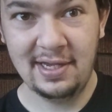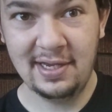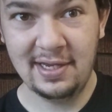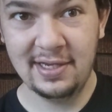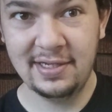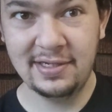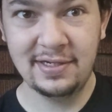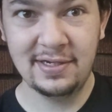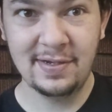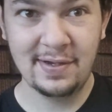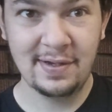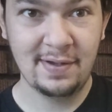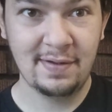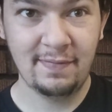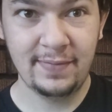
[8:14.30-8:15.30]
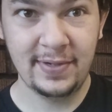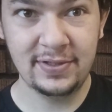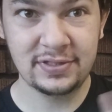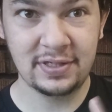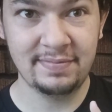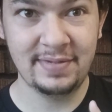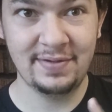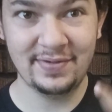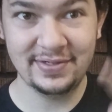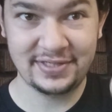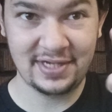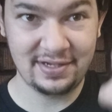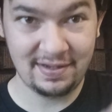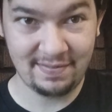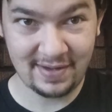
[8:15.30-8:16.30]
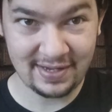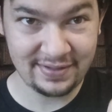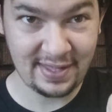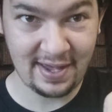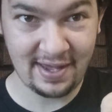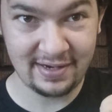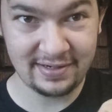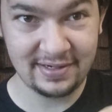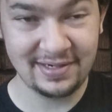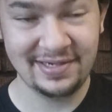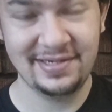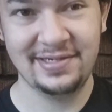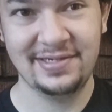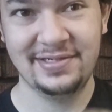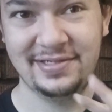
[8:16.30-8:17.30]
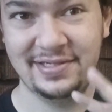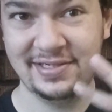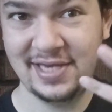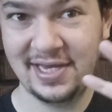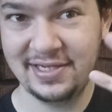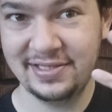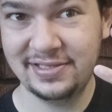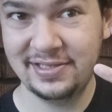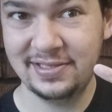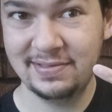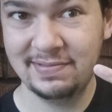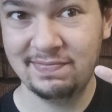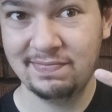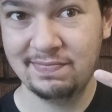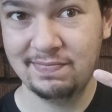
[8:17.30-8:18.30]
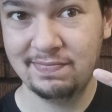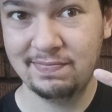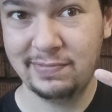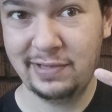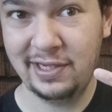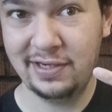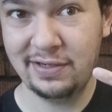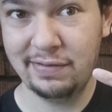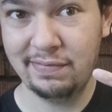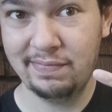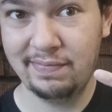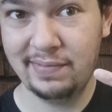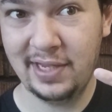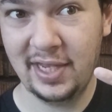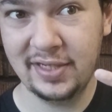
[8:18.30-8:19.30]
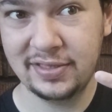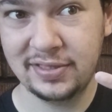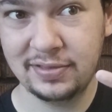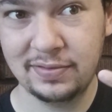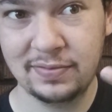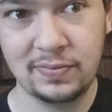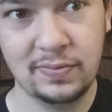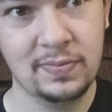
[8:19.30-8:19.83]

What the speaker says: And future me will tell you about that. See you guys later. Peace.